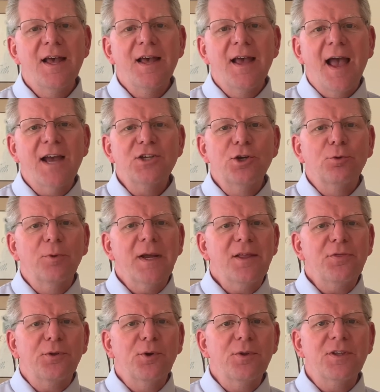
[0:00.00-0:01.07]
As you
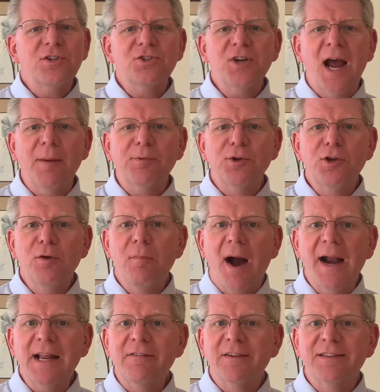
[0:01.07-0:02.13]
read through this chapter, you
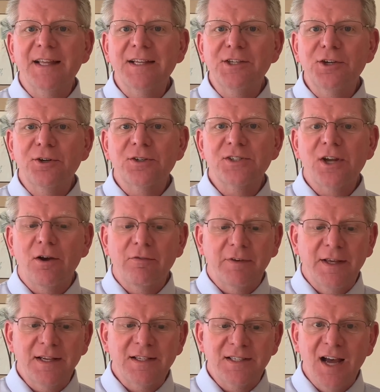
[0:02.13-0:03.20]
might even think to yourself,
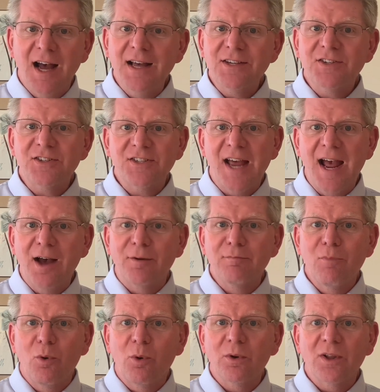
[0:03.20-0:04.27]
it does sound
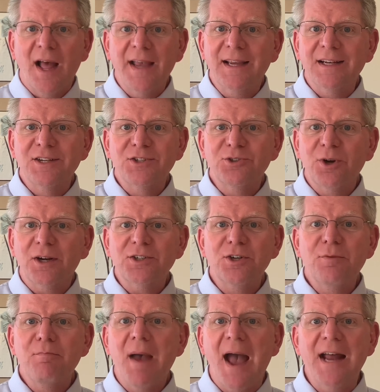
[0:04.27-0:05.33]
more like an
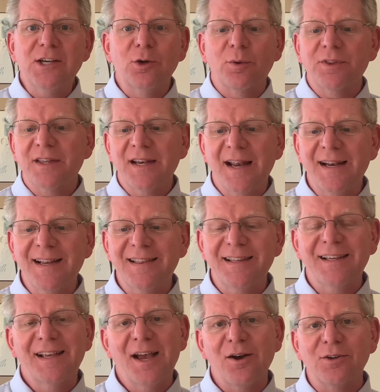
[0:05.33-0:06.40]
instruction manual than
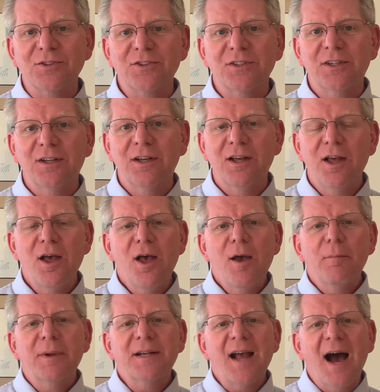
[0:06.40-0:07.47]
anything else.
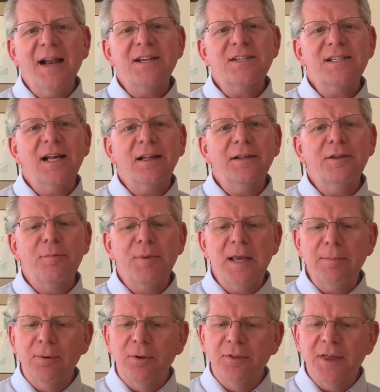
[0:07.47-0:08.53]
But God is telling the
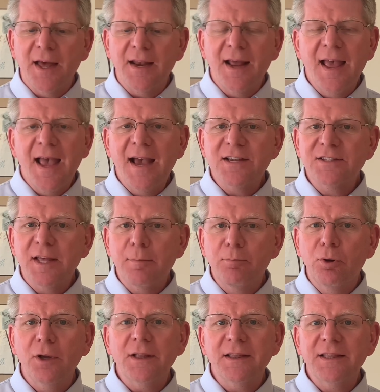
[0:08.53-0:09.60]
people that as they
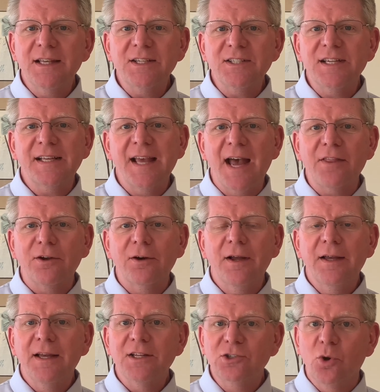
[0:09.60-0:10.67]
put this together,
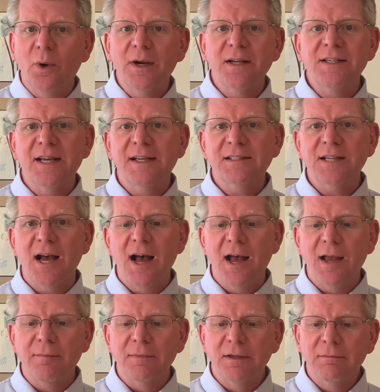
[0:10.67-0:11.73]
it's going to take
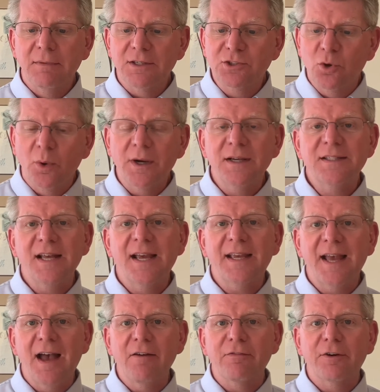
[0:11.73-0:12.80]
time, it's going to take
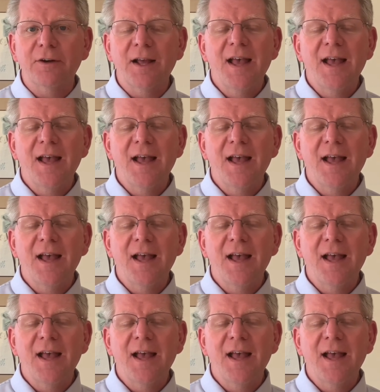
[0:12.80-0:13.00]
effort,